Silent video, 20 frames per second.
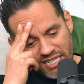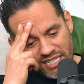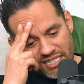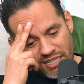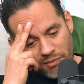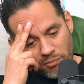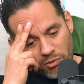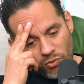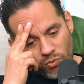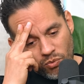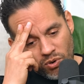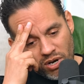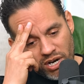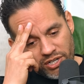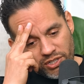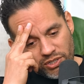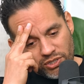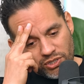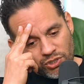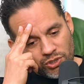number
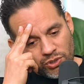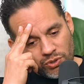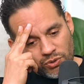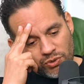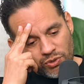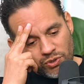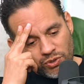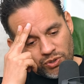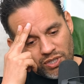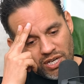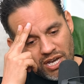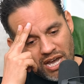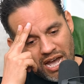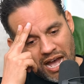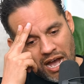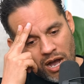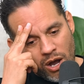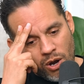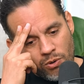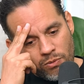one, you, you
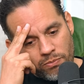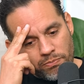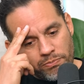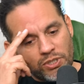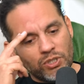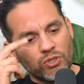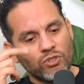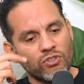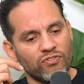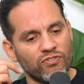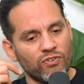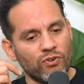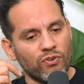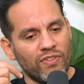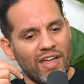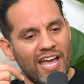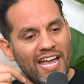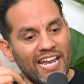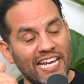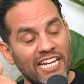how beautiful
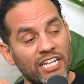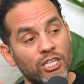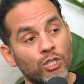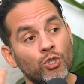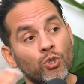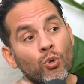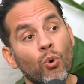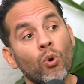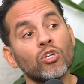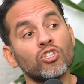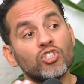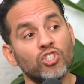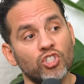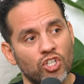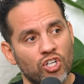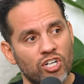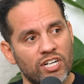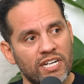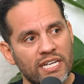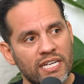that in your
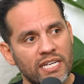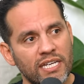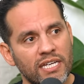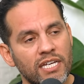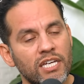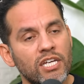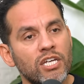journey